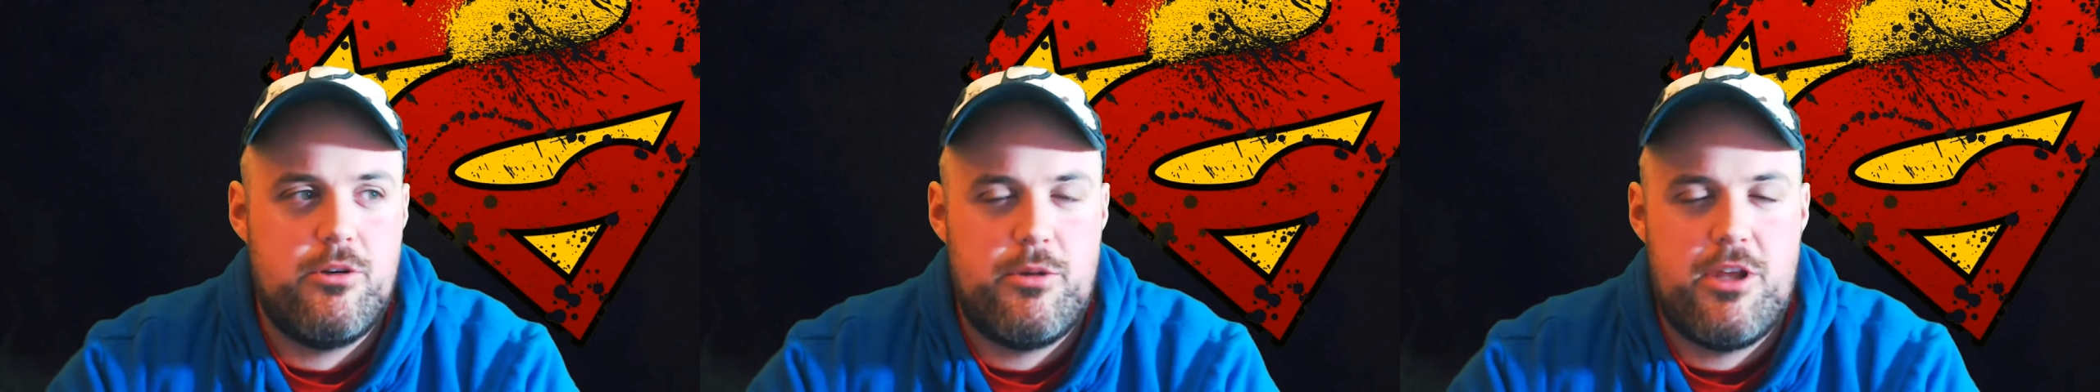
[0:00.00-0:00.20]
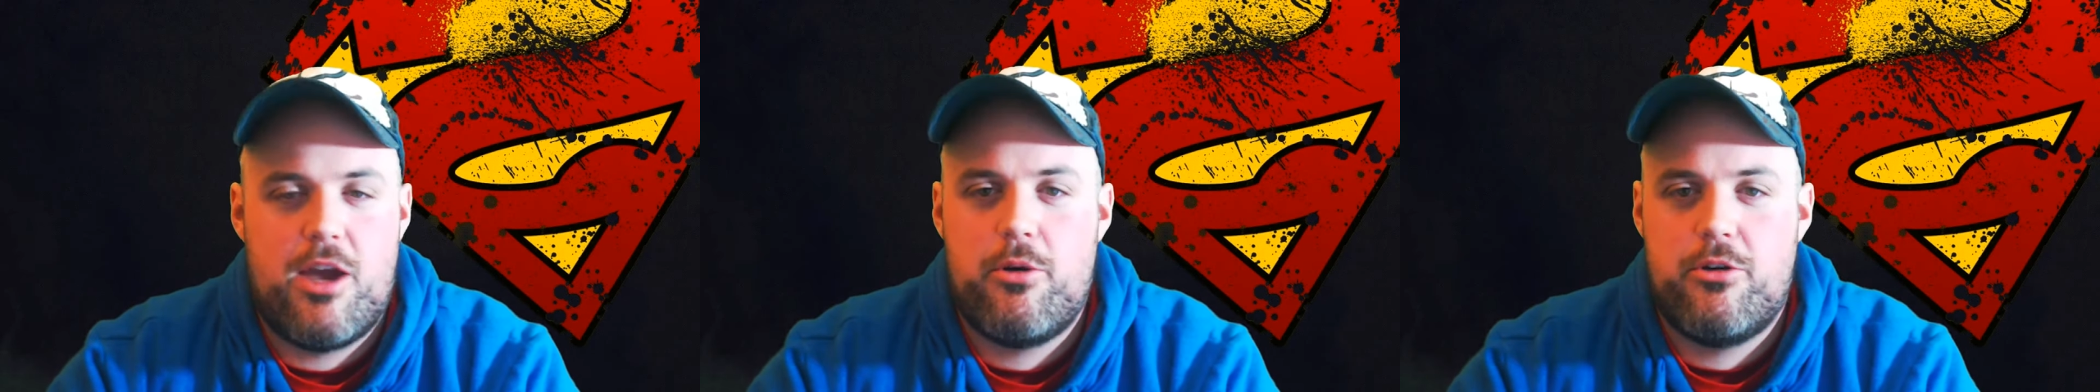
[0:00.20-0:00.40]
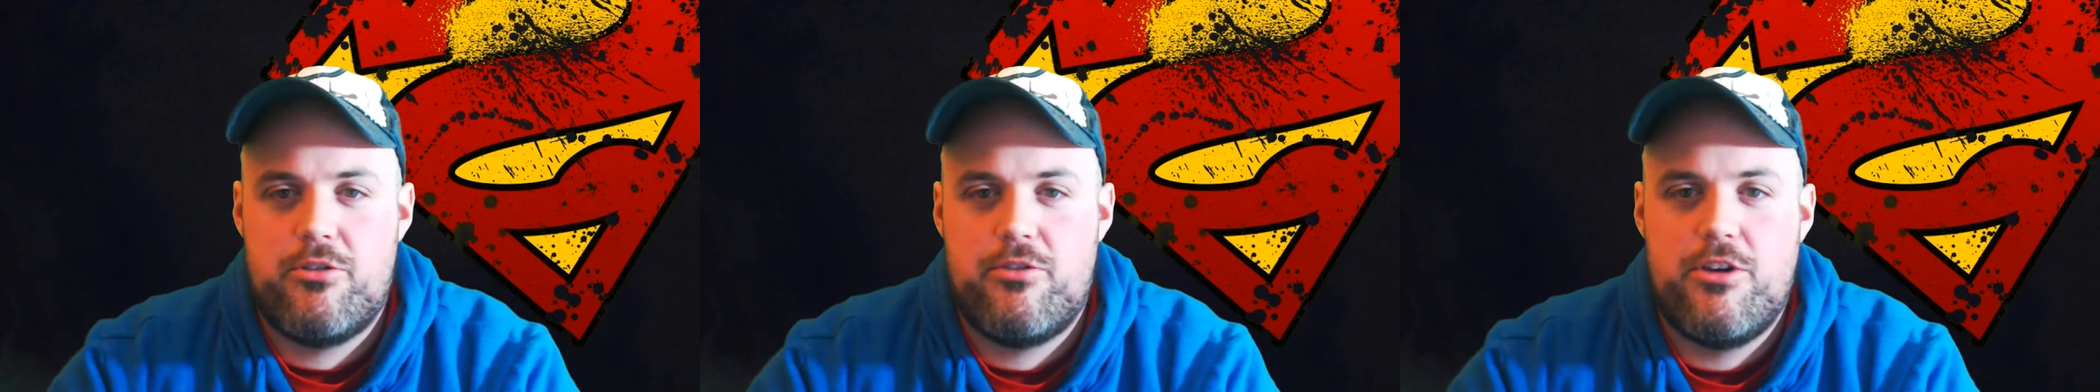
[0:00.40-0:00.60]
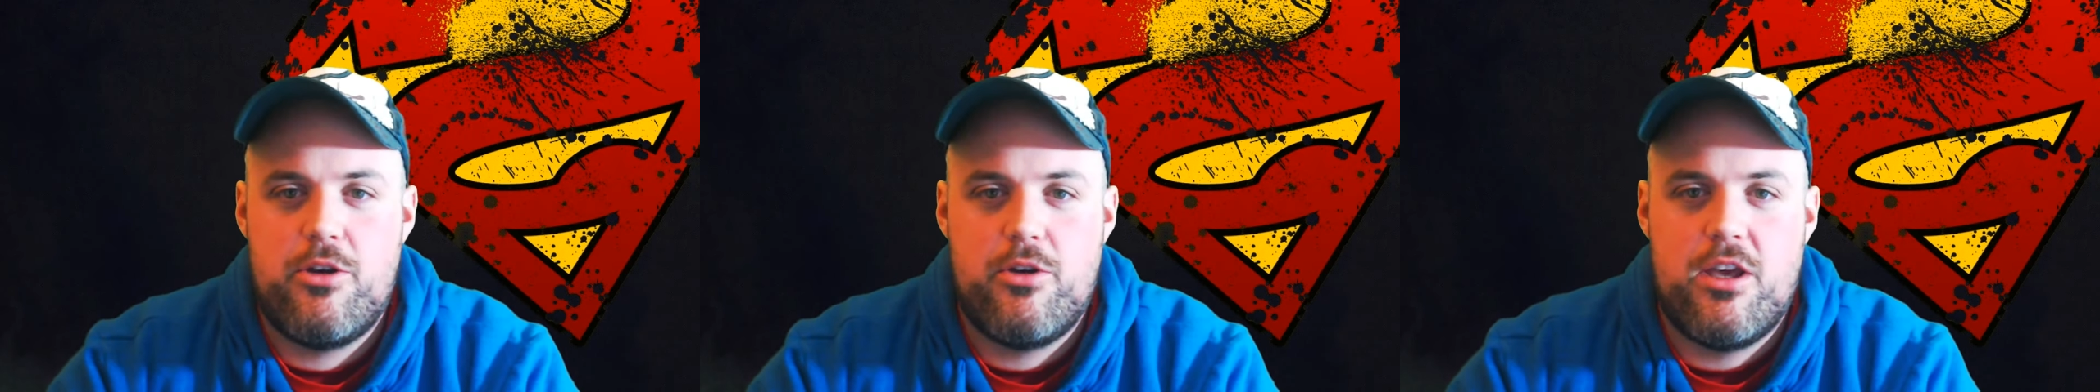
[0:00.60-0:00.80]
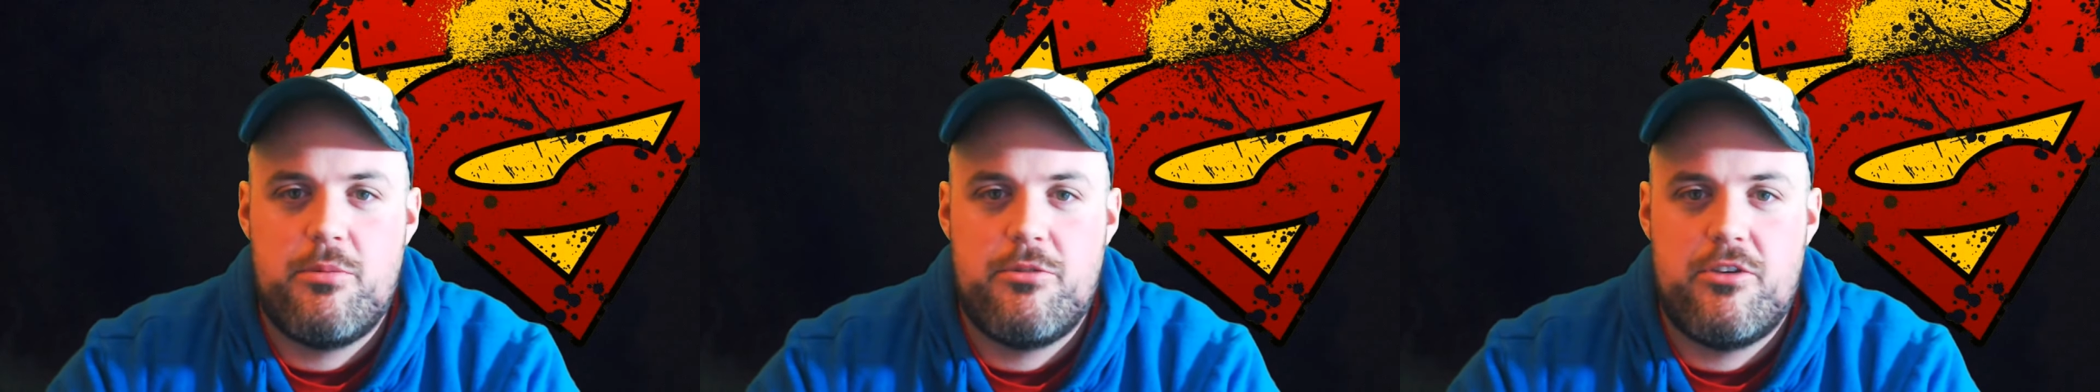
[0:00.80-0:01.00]
many hours of video
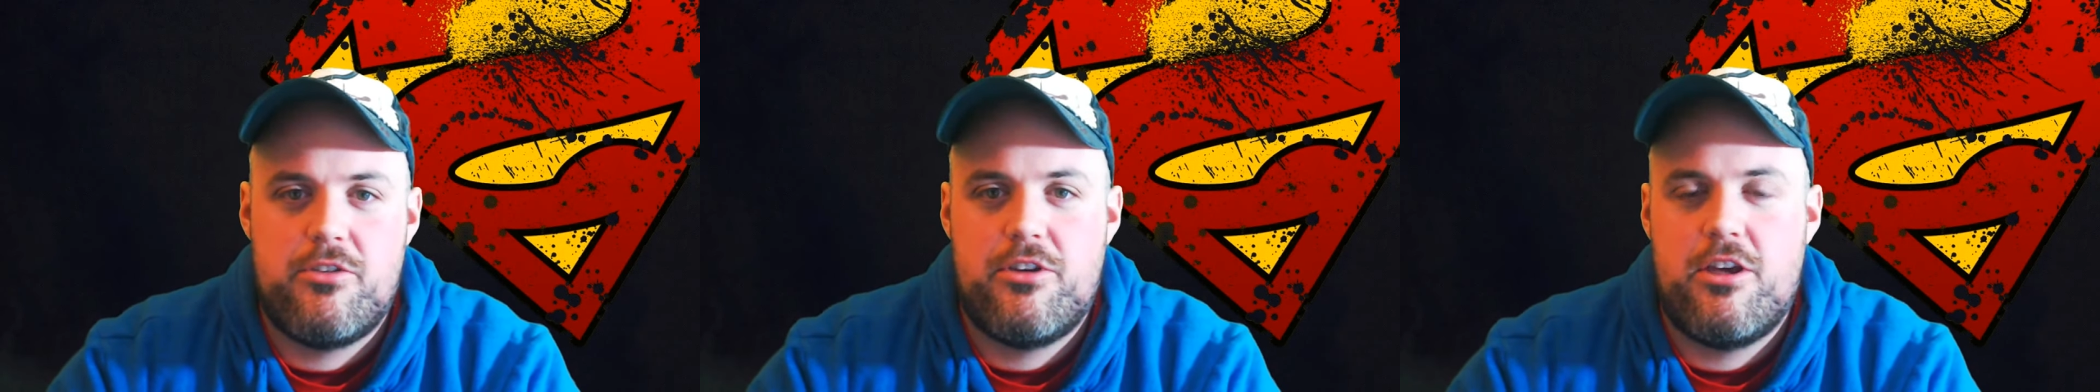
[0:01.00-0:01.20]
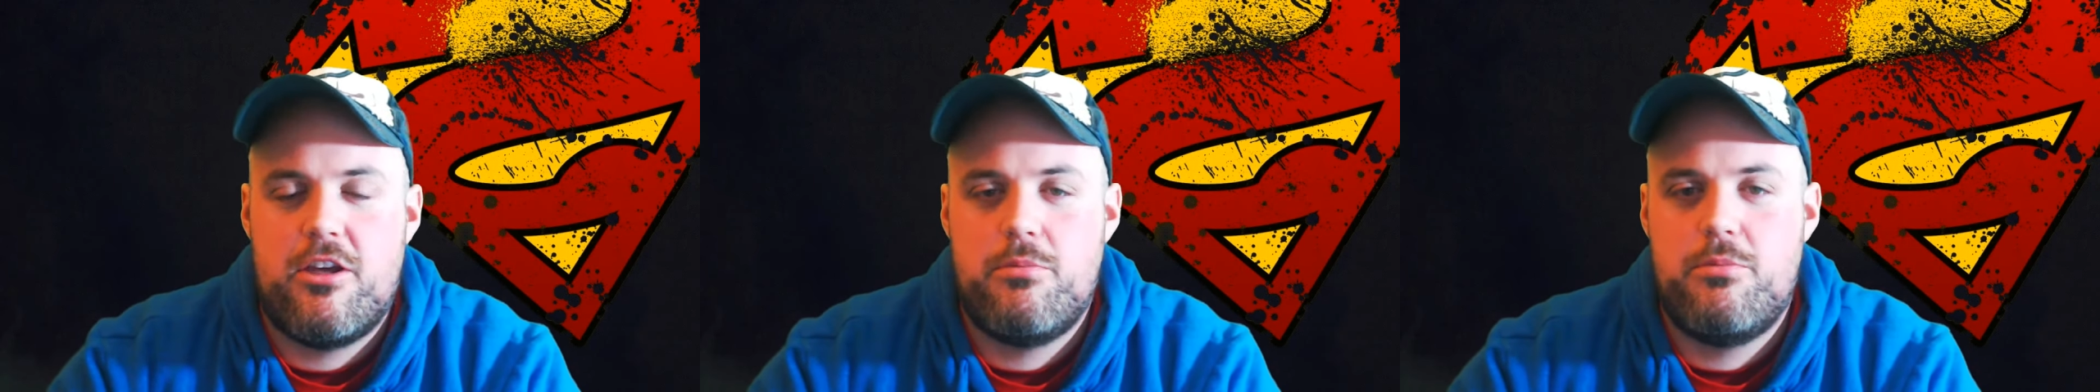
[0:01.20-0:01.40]
games as a kid,